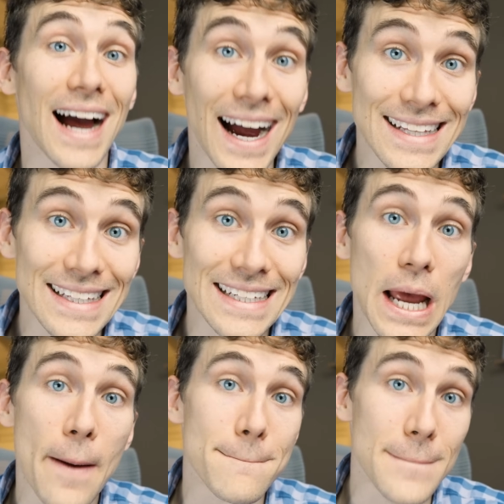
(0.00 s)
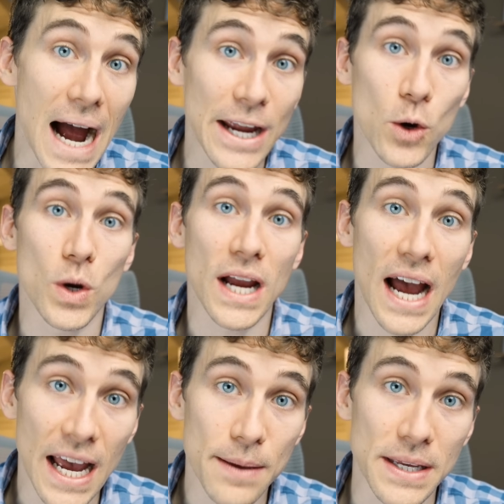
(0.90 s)
eyelid
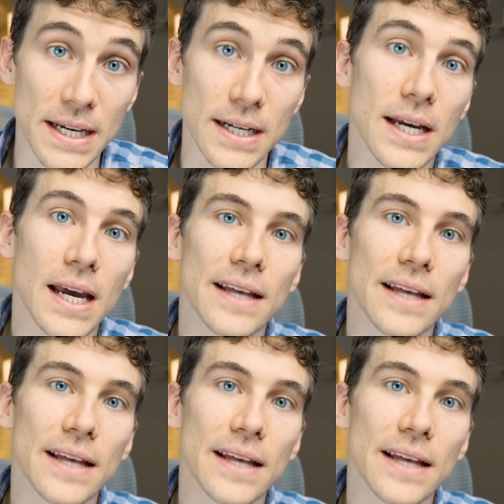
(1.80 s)
myokymia,